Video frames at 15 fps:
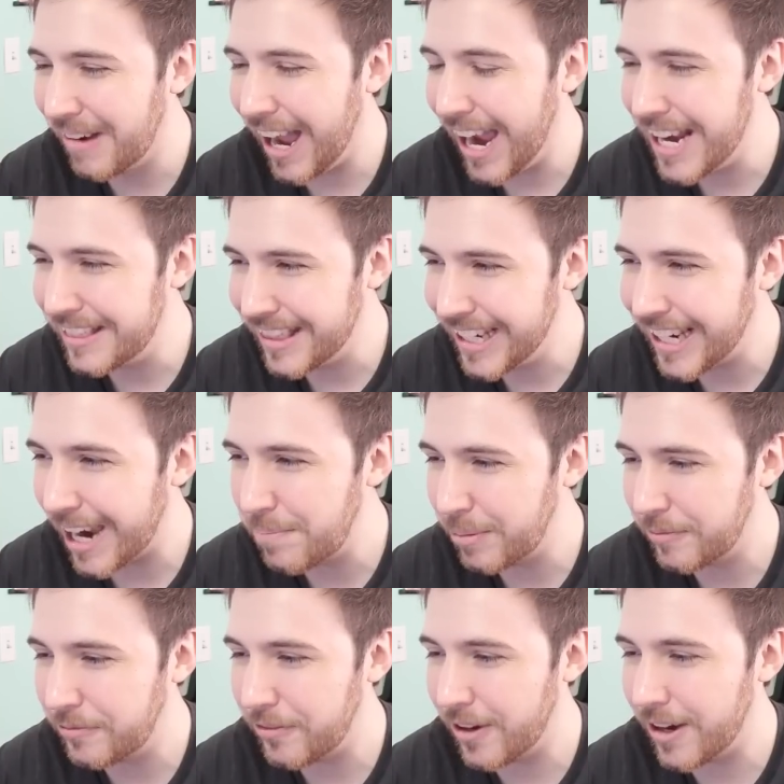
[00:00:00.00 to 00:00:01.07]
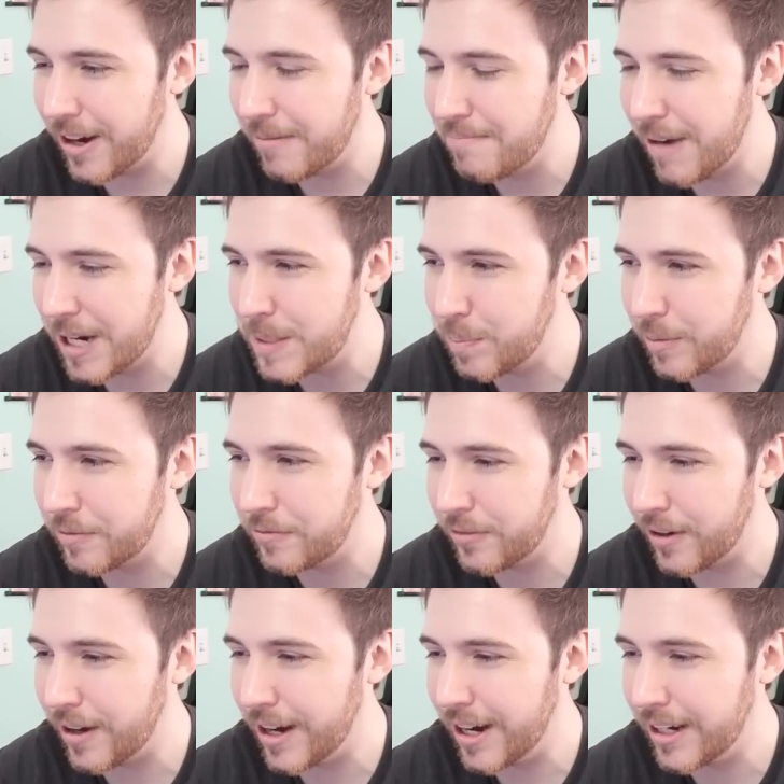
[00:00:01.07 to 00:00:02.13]
I think I much
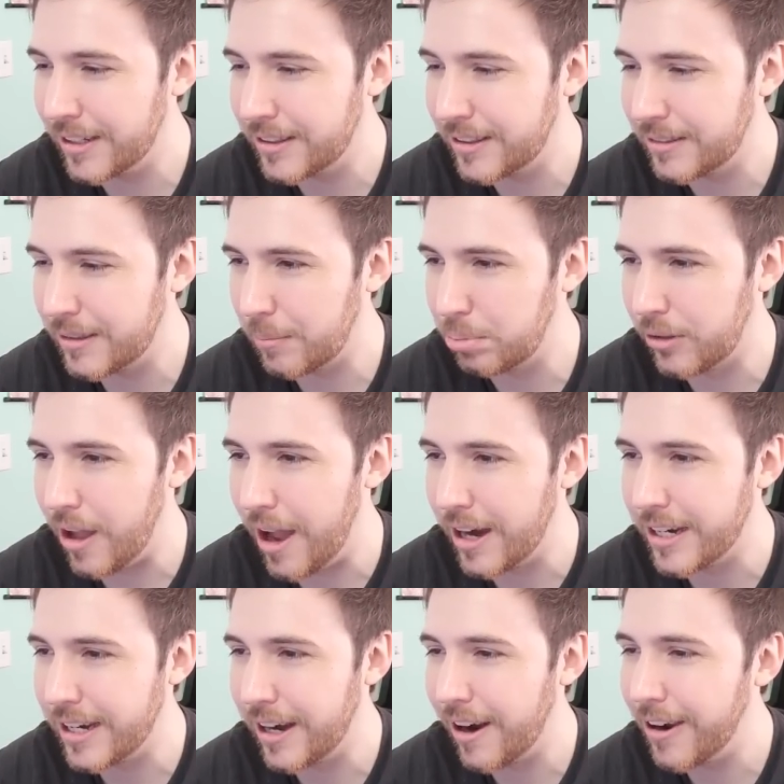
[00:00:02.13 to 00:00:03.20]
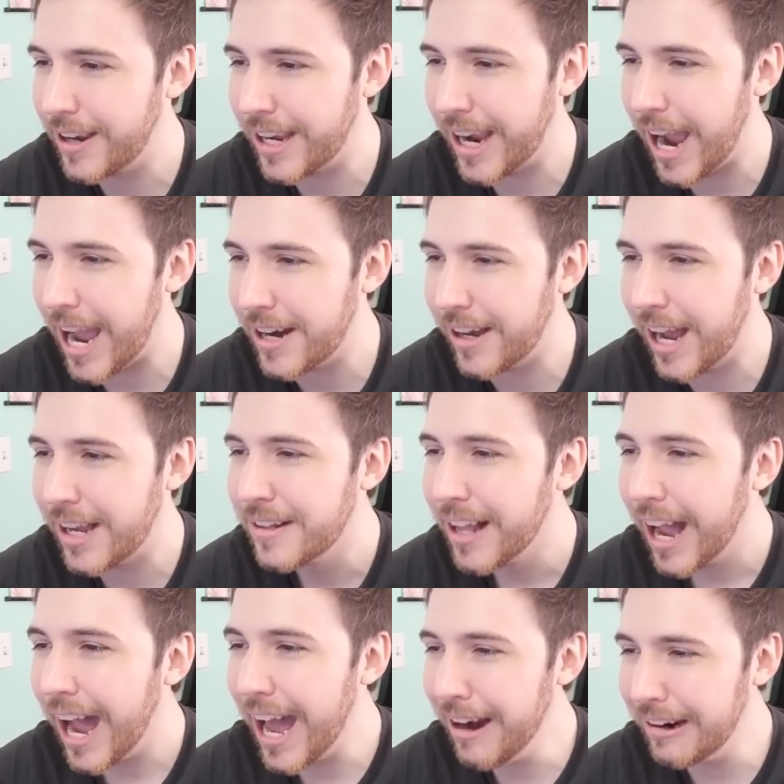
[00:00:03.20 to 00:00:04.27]
prefer the blonde here. Okay, I
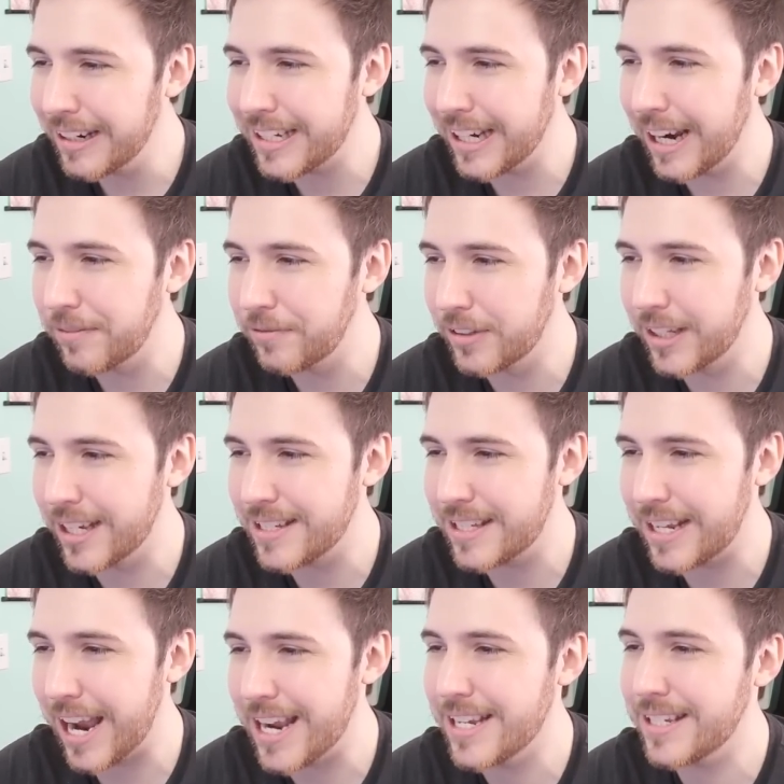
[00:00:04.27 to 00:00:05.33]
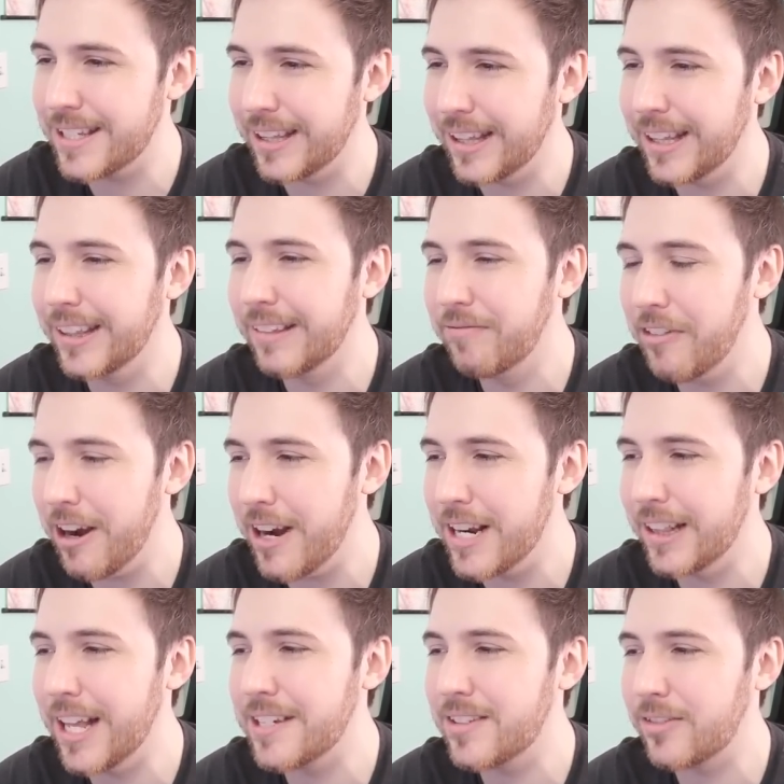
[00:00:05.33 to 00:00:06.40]
don't care for this guy. He's
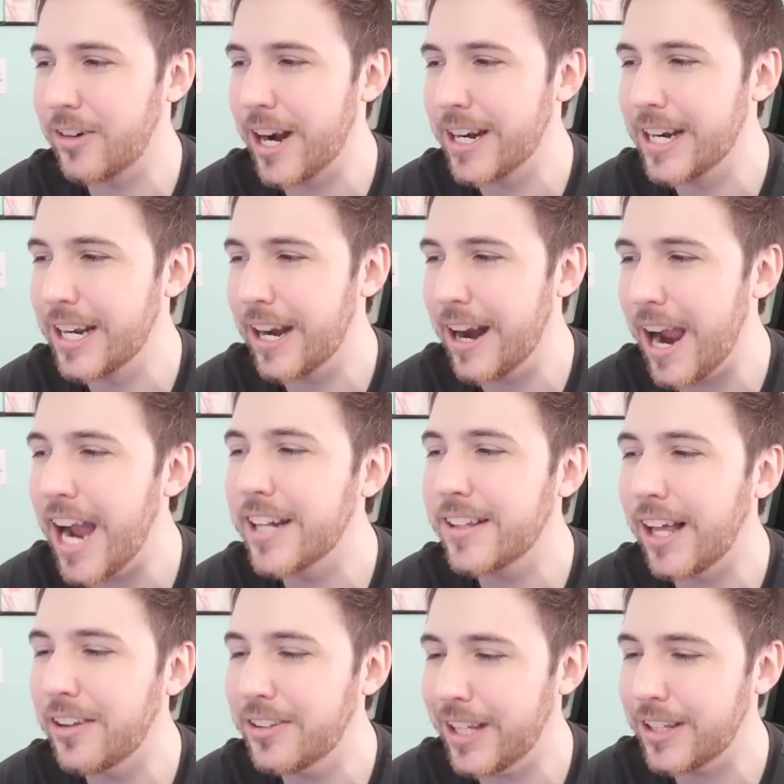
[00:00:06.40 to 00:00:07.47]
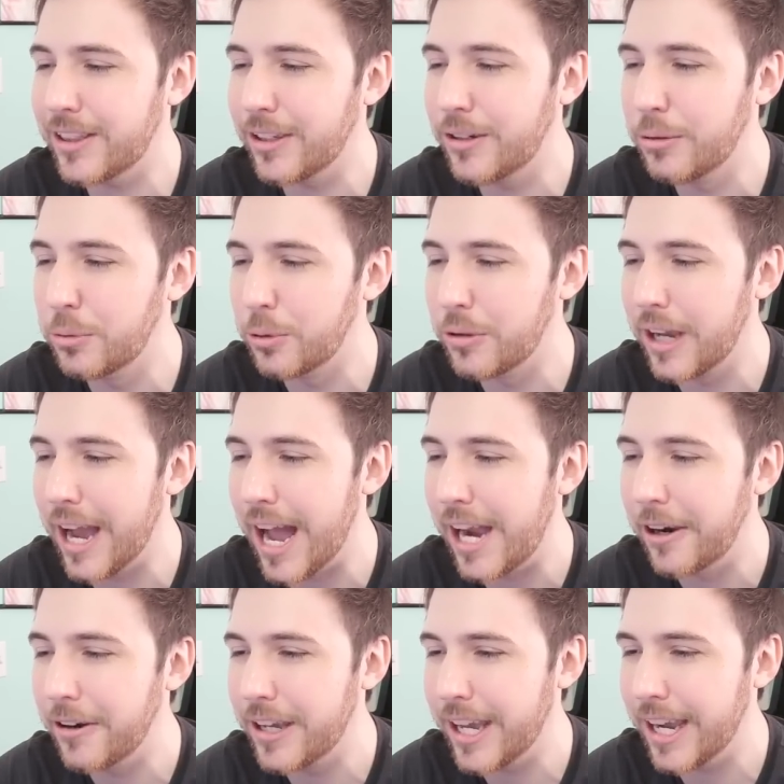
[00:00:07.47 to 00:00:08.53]
very less threatening here. I'll take the cool
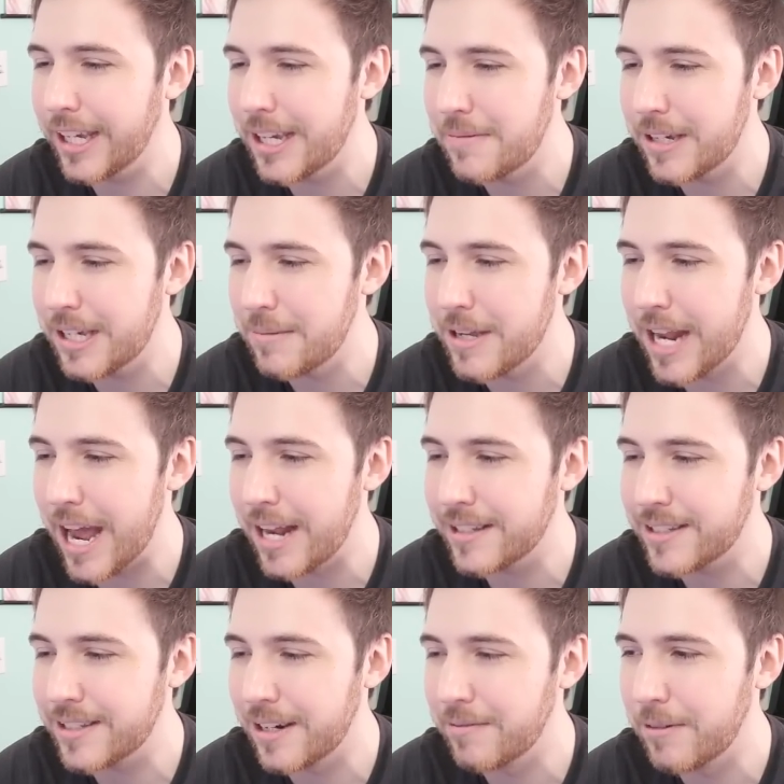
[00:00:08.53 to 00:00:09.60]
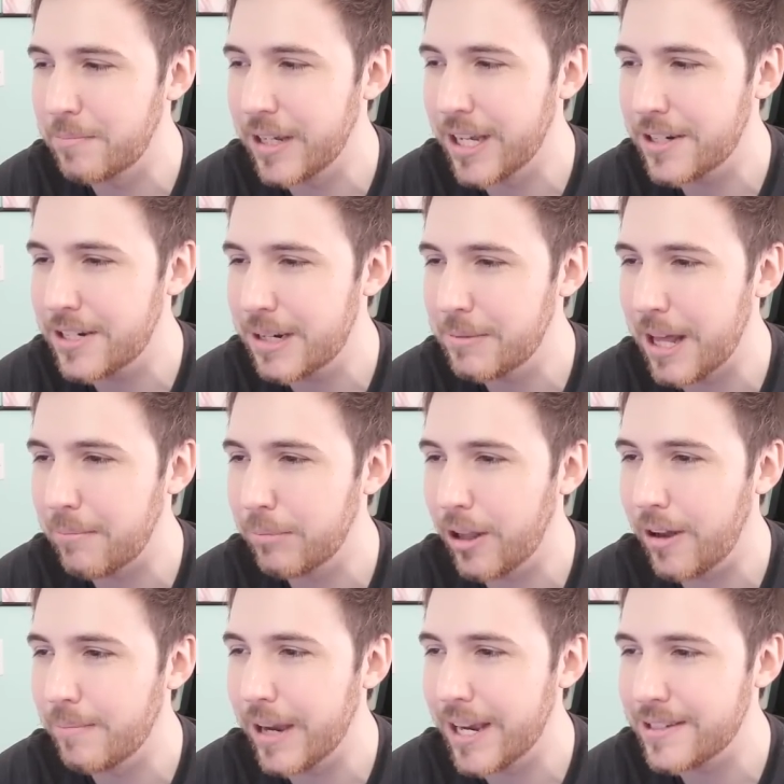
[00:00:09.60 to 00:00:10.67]
guy. Okay, give me that son of a bitch. Give me that
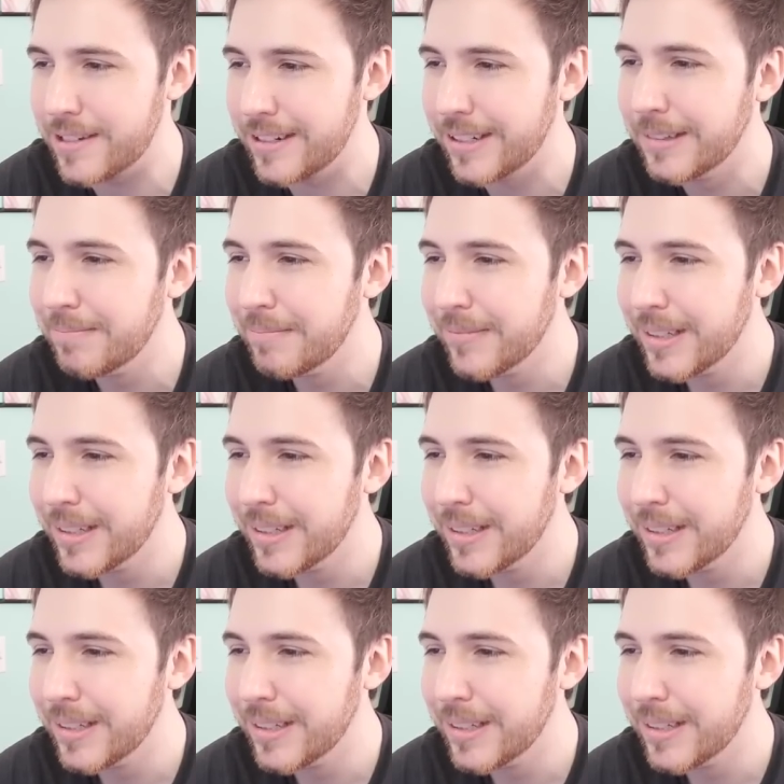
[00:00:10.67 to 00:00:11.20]
blonde bastard.